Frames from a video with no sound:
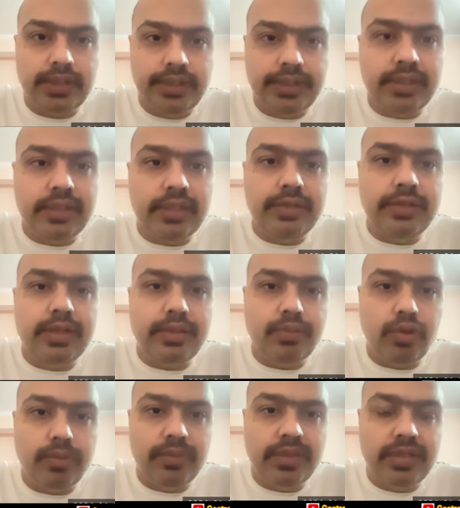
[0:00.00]

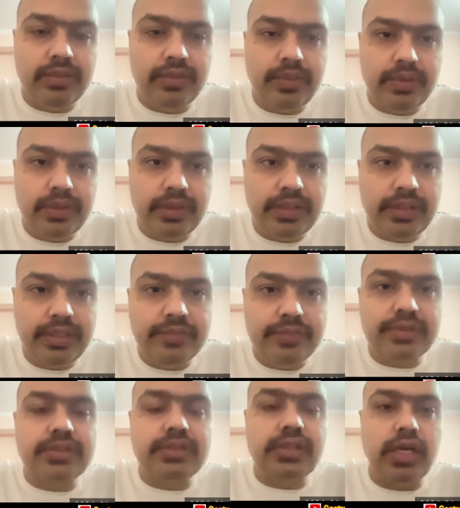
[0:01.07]
intra-abdominal content would
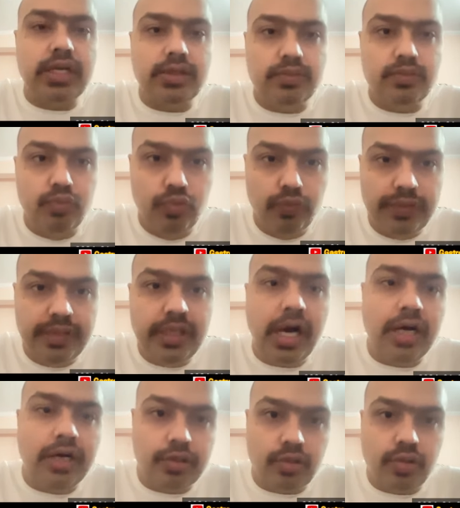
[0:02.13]
start moving
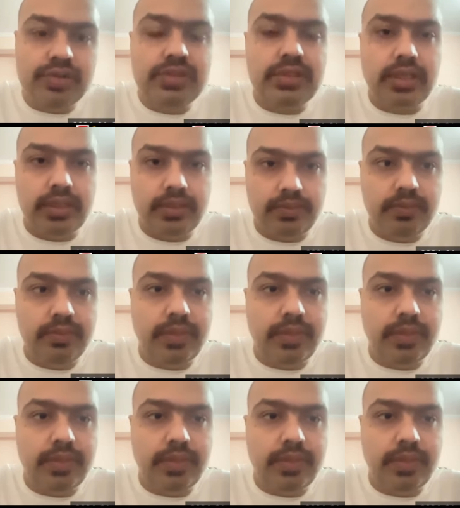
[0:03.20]
across the